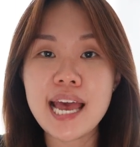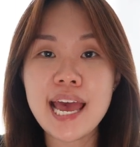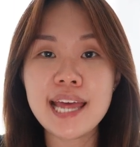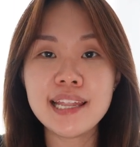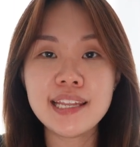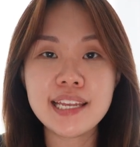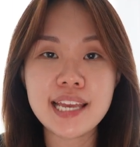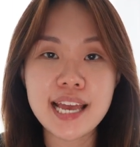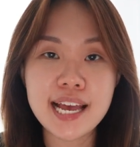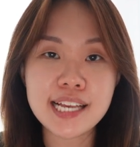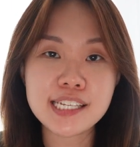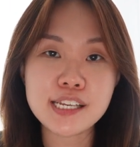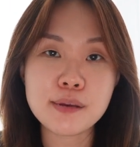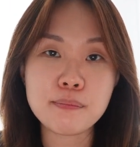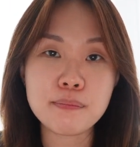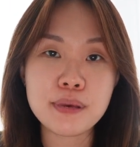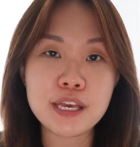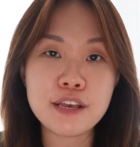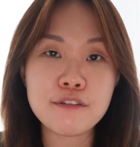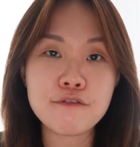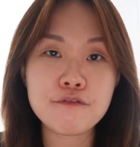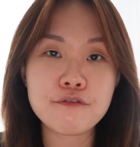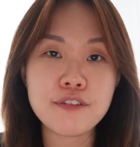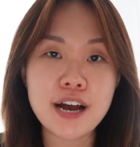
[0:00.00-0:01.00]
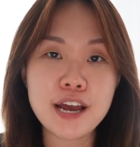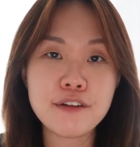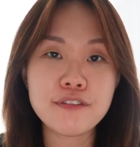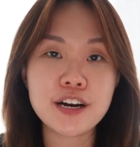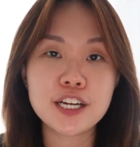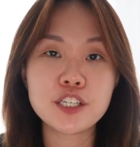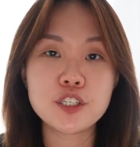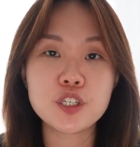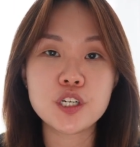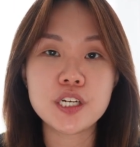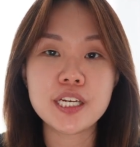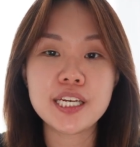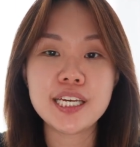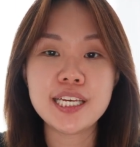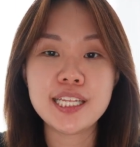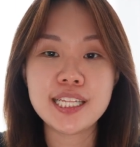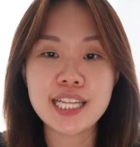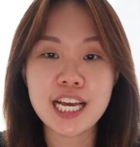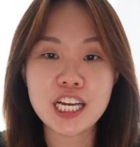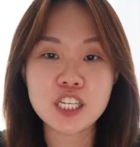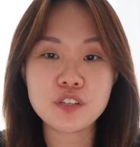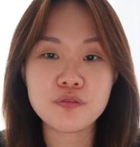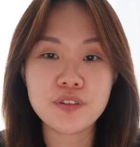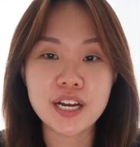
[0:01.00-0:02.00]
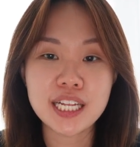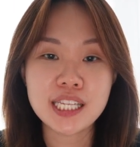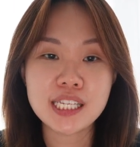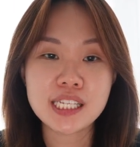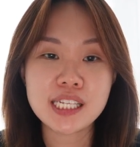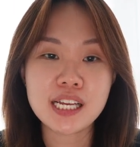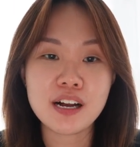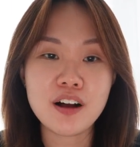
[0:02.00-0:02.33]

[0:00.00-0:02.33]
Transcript: and the S&P 500 index funds.